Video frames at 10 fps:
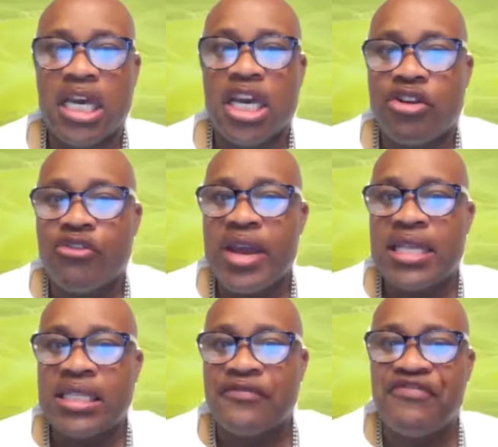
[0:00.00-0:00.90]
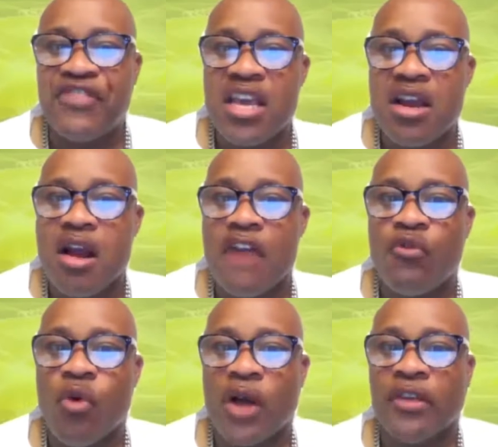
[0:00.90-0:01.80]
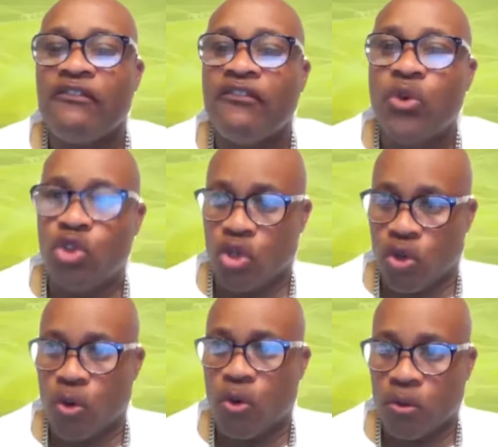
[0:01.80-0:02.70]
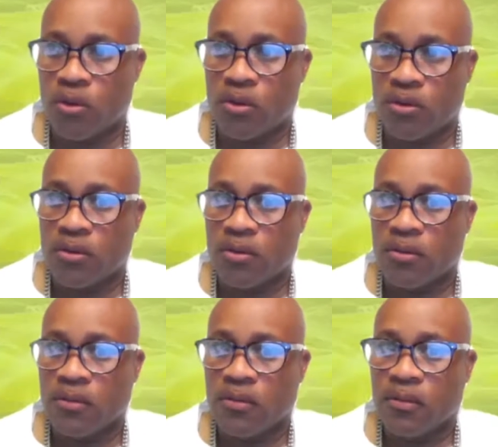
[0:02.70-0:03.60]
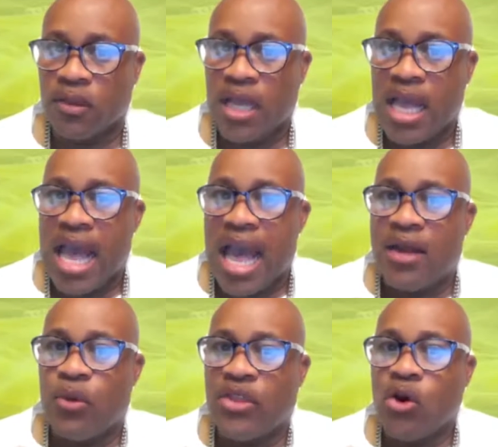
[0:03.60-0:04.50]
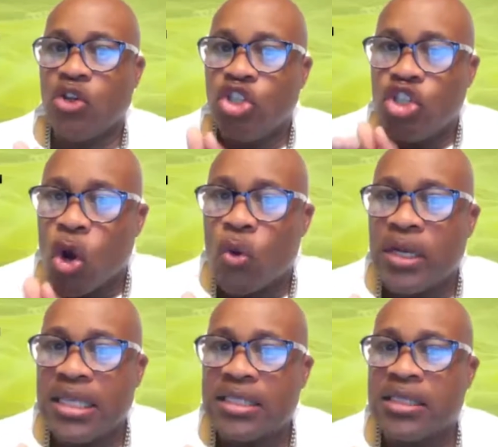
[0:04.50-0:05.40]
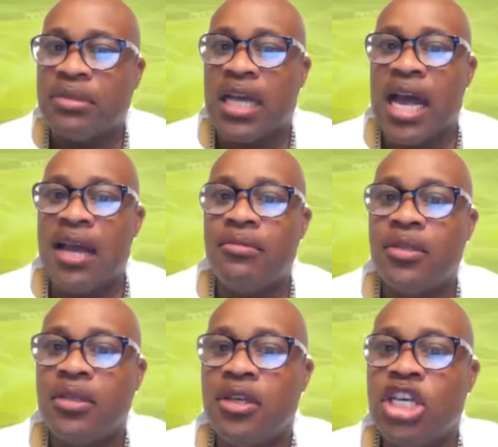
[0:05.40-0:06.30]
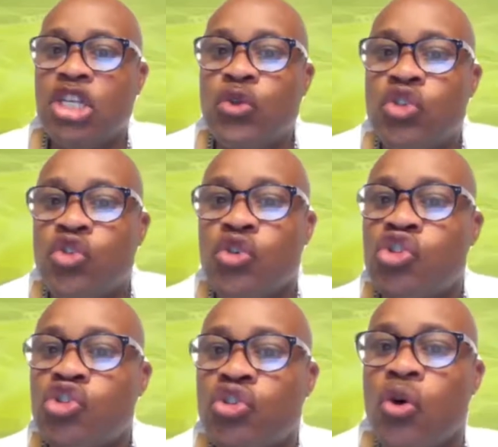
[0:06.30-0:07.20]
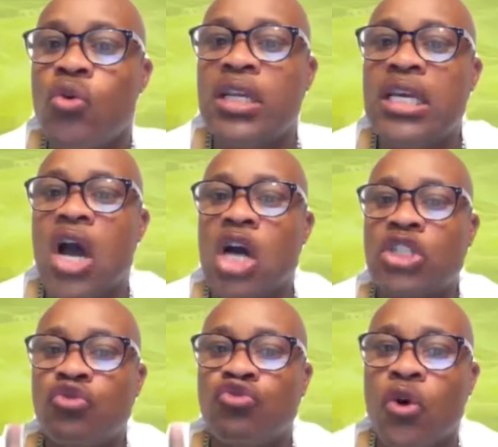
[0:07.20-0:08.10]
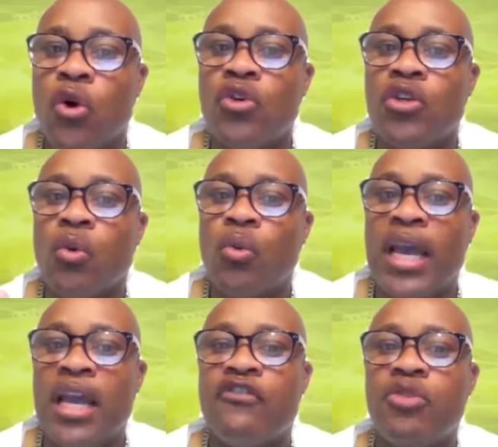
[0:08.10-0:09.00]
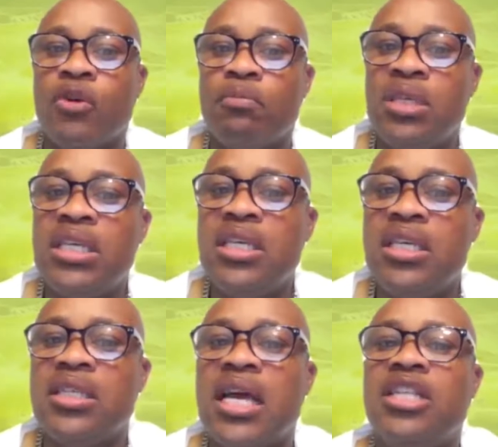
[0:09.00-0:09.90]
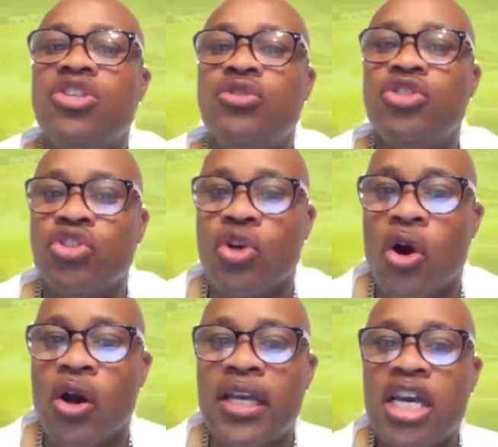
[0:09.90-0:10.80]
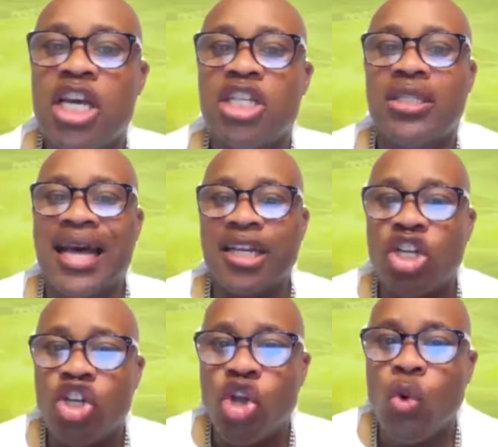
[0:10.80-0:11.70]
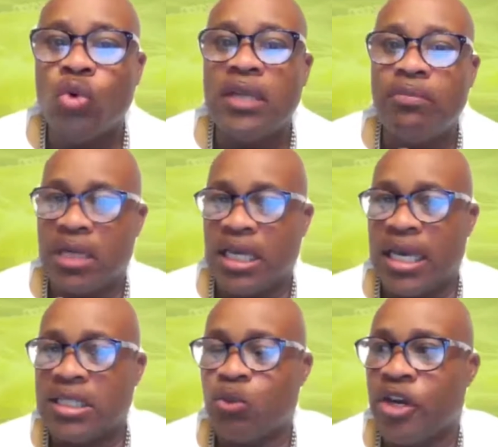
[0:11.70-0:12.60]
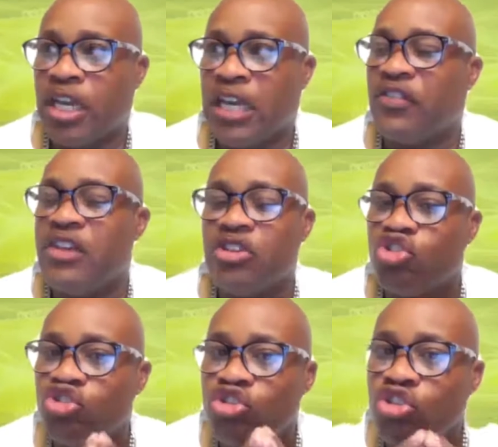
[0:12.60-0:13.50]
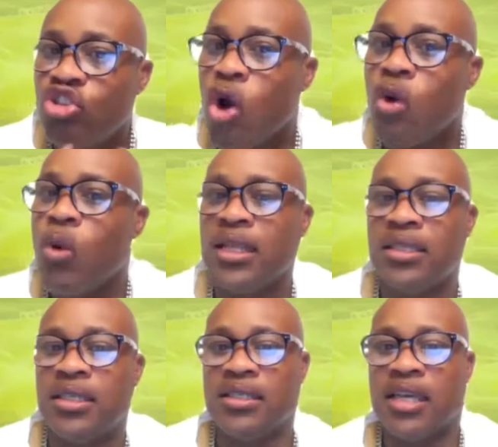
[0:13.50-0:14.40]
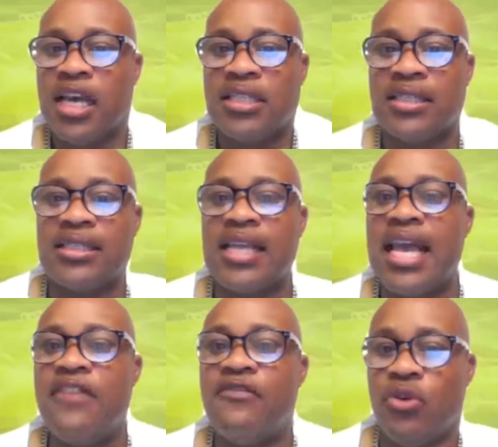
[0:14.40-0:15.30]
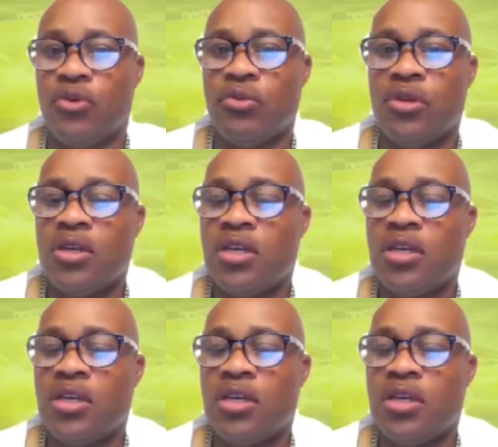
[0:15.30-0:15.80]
It creates fear of what the future holds. And without knowing it, sometimes You're slowly on the road away from your peace and your joy to that lonely place where if there is no one to save you,